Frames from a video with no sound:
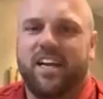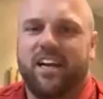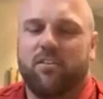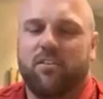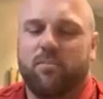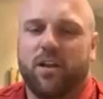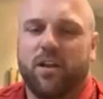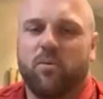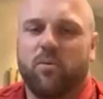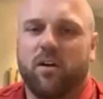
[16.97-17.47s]

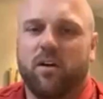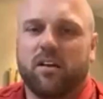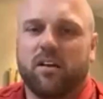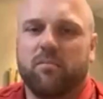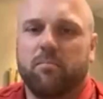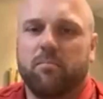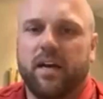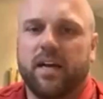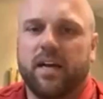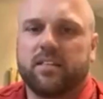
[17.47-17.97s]
everybody.
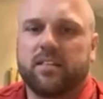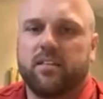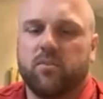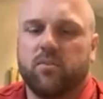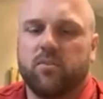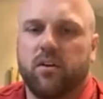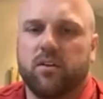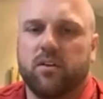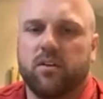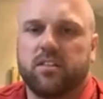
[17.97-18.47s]
Welcome back to the
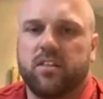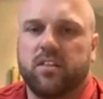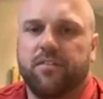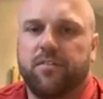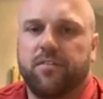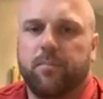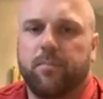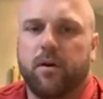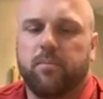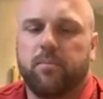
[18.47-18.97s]
Winona
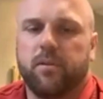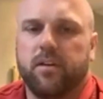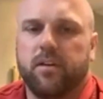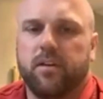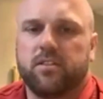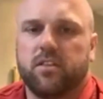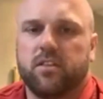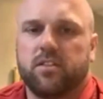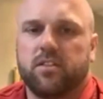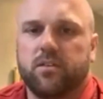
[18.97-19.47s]
State Football
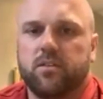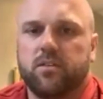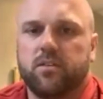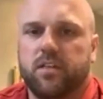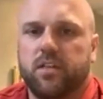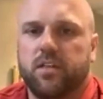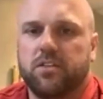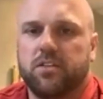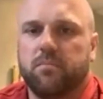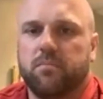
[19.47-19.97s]
Players
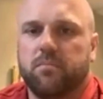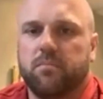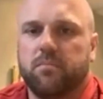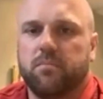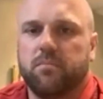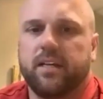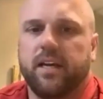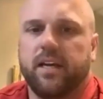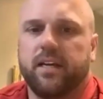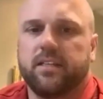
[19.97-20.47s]
Association
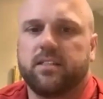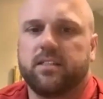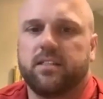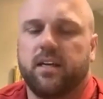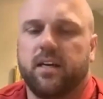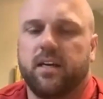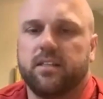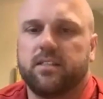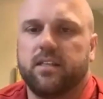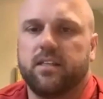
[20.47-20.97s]
podcast.
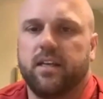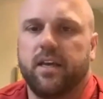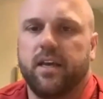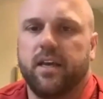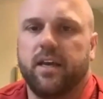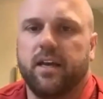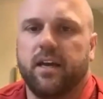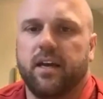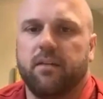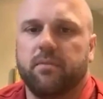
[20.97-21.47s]

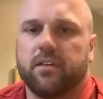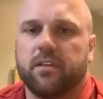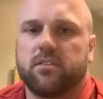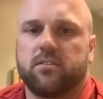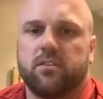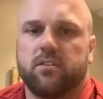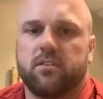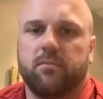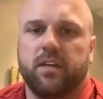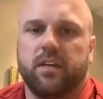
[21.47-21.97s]
Today, I'm
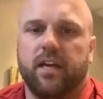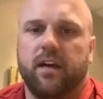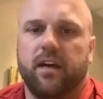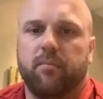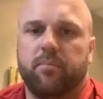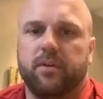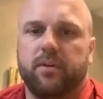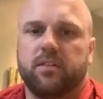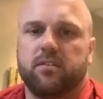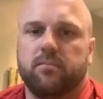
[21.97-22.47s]
extremely
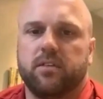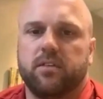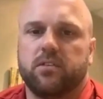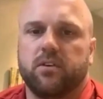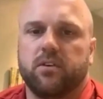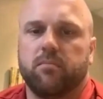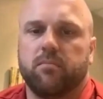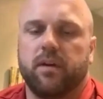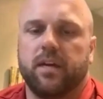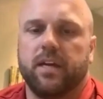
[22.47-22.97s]
happy to be
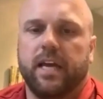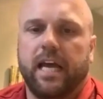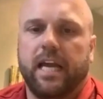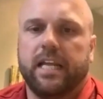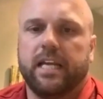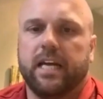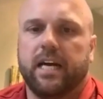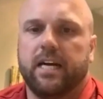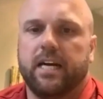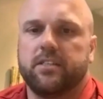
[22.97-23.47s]
joined by
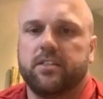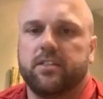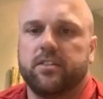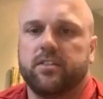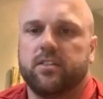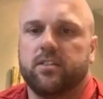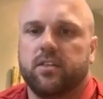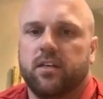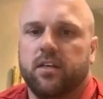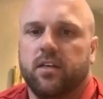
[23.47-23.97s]
Eddie
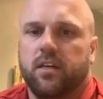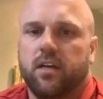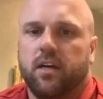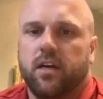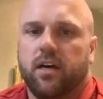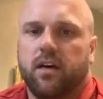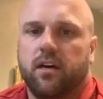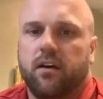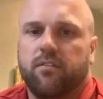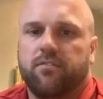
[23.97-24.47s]
Hodges
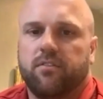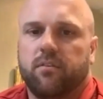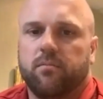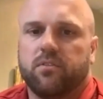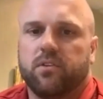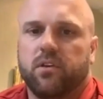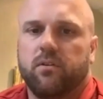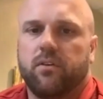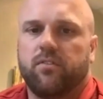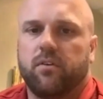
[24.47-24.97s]
from
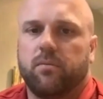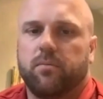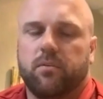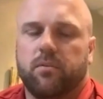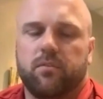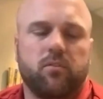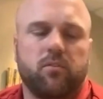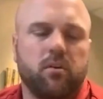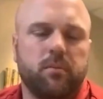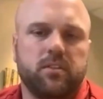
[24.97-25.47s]
Three River
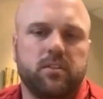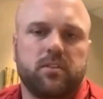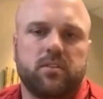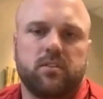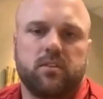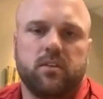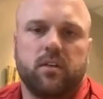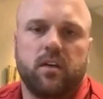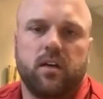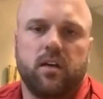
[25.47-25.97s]

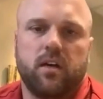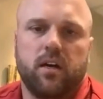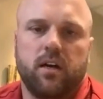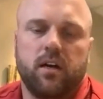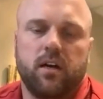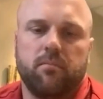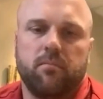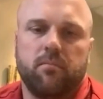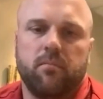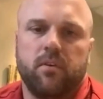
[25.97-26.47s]
Performance.
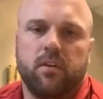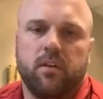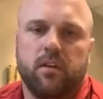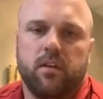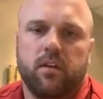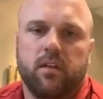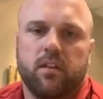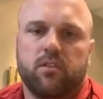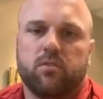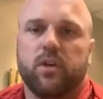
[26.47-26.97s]

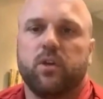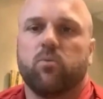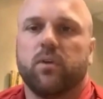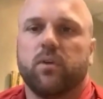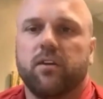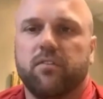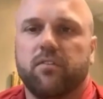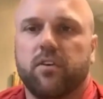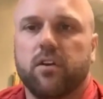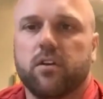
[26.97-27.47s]
Three
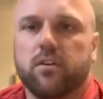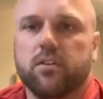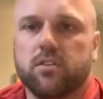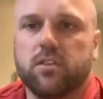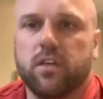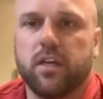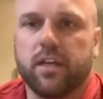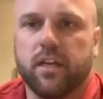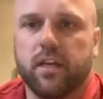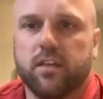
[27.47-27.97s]

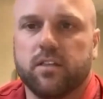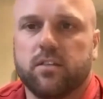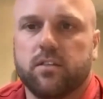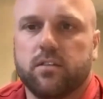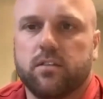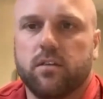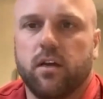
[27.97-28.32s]
Rivers, I guess.